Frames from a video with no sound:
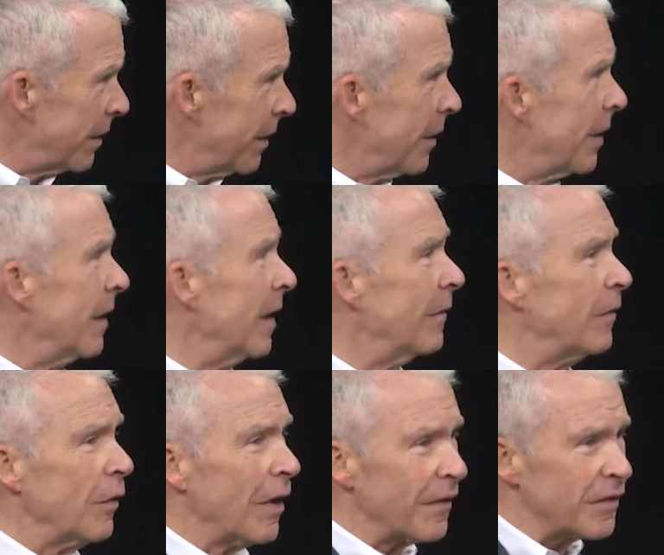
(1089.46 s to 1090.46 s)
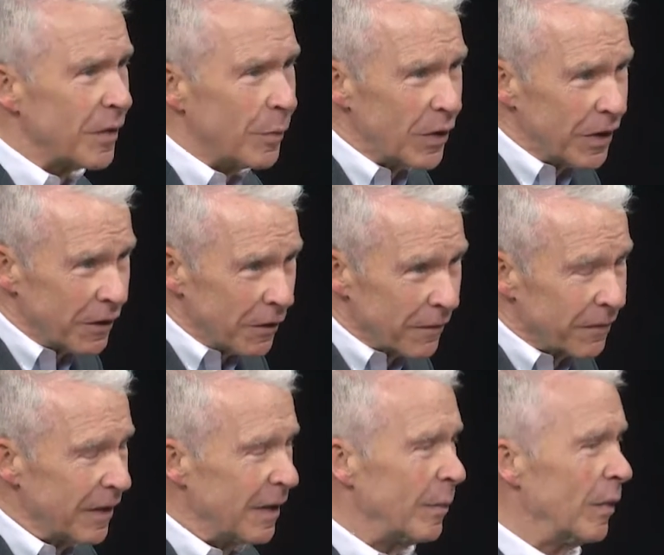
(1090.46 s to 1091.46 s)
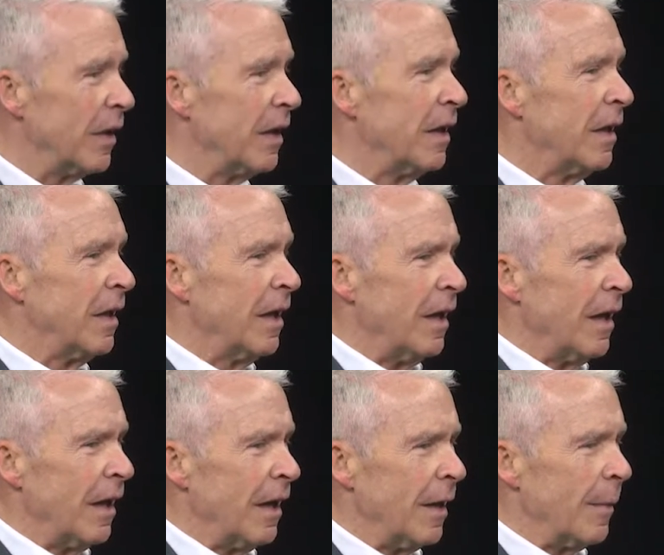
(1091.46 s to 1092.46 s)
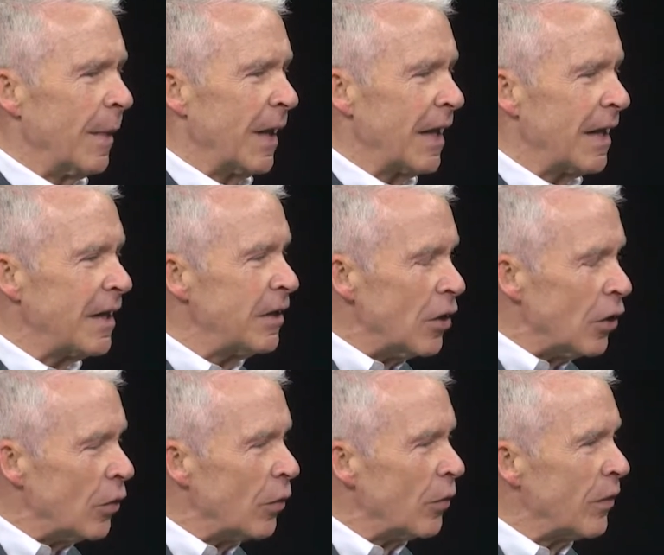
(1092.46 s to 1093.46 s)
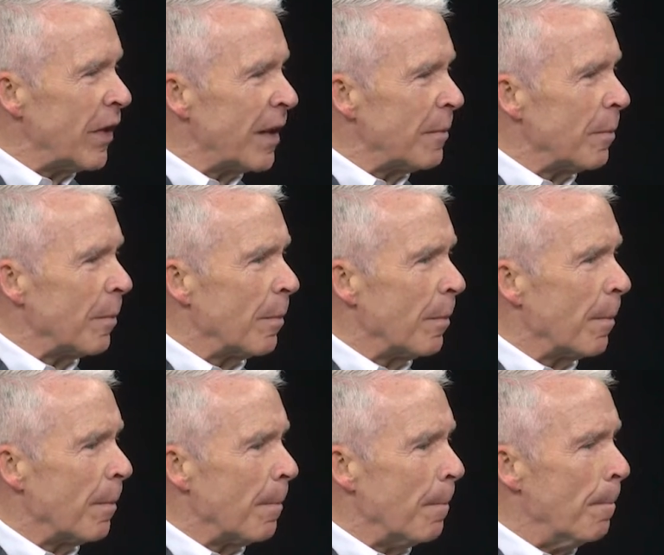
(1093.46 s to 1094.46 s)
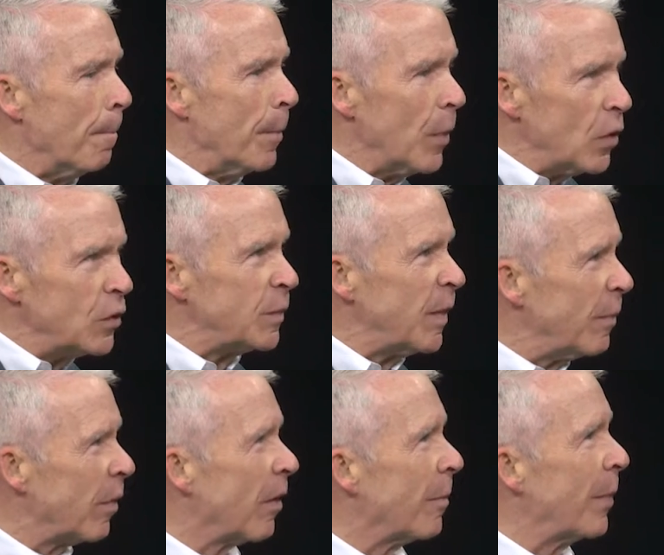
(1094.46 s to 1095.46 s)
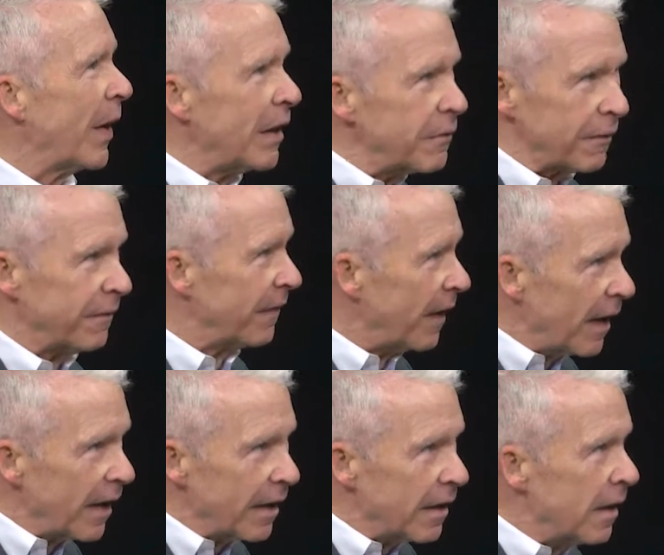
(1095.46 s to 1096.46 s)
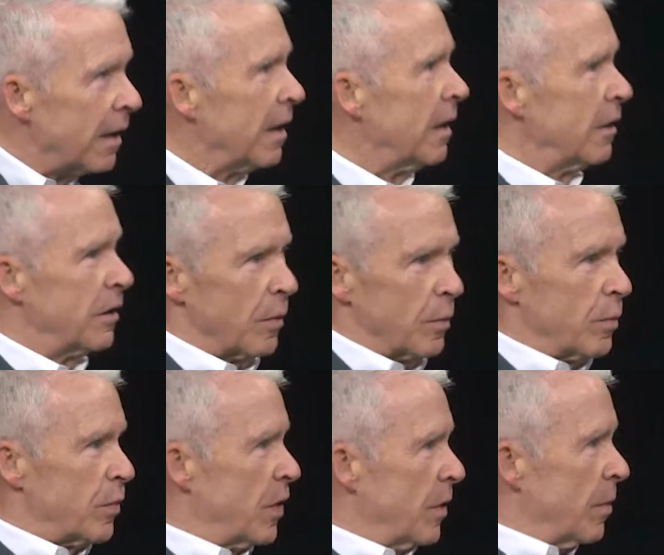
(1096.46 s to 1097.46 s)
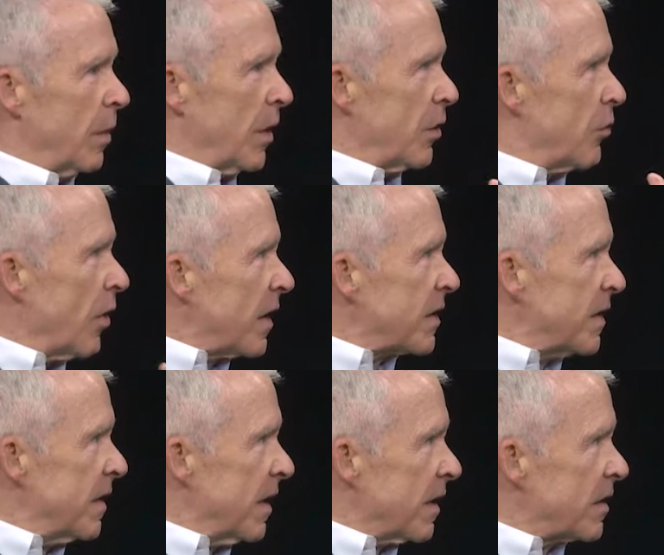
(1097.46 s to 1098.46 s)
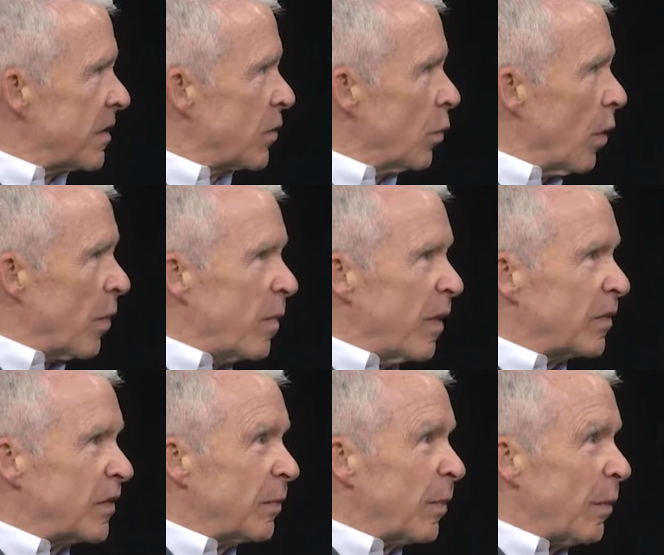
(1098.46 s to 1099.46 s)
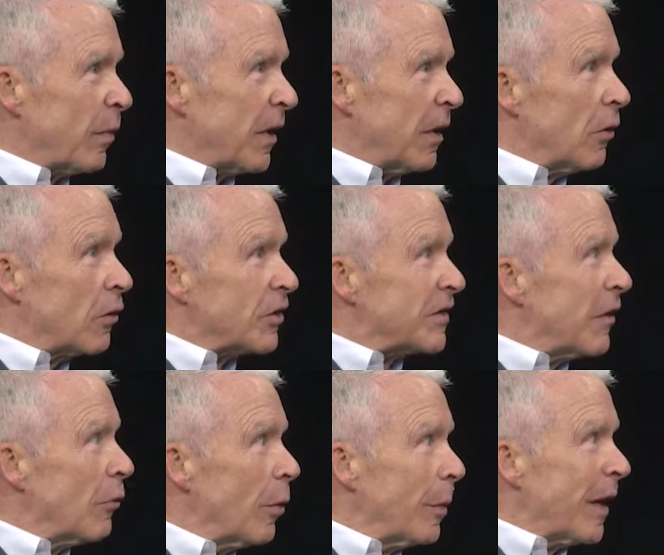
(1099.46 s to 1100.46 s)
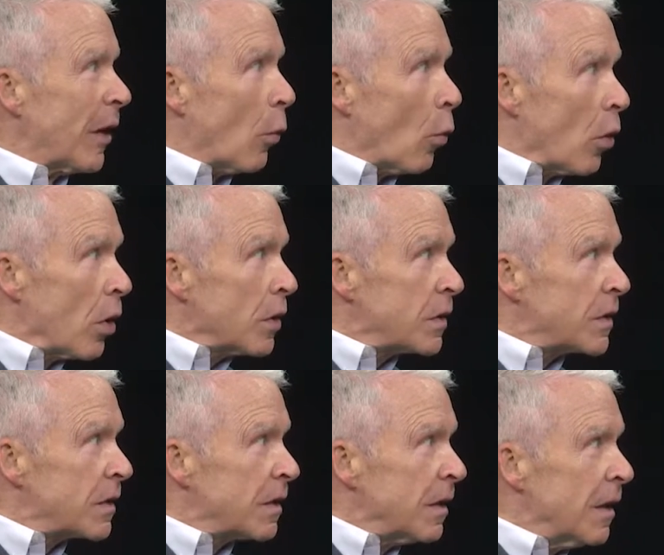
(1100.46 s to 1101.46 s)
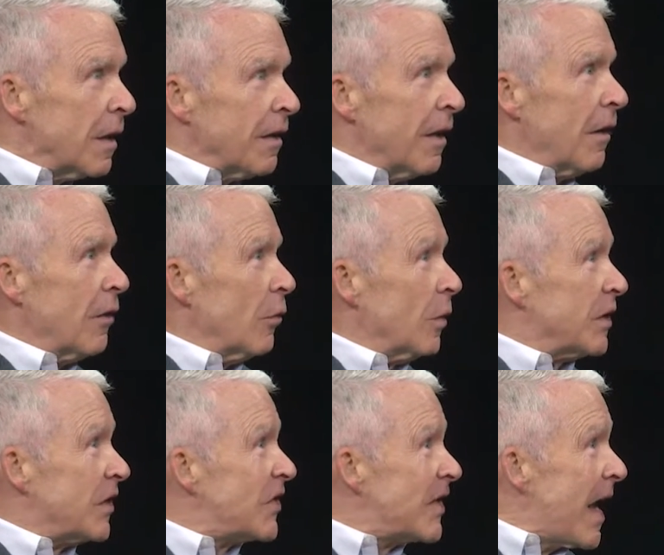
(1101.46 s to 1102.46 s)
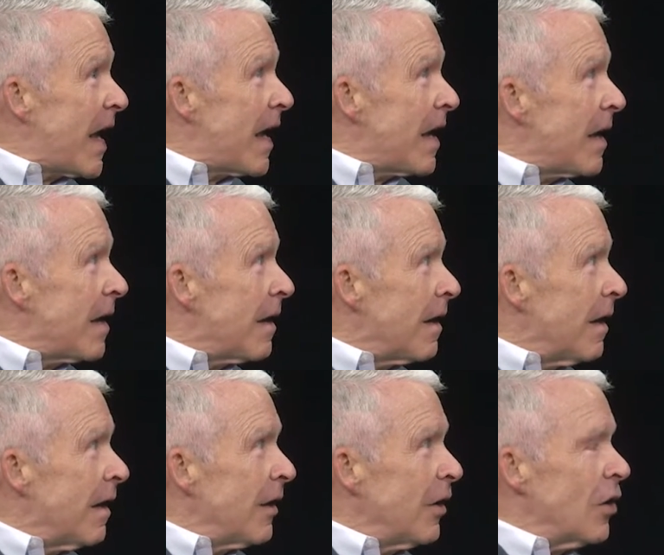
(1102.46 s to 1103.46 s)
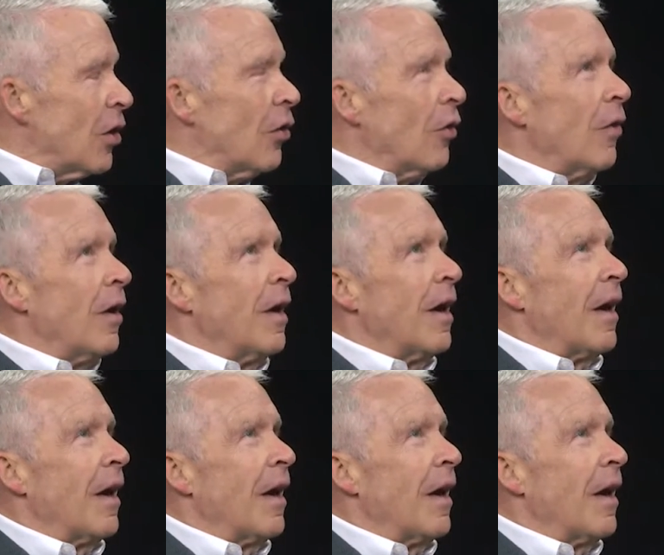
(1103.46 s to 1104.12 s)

mm-hmm. if mm-hmm. you have someone in your family mm-hmm. um, and i know that most people are petrified to, to address this with people, people they know because they don't want to make it worse they mm-hmm. don't know what to say mm-hmm. you know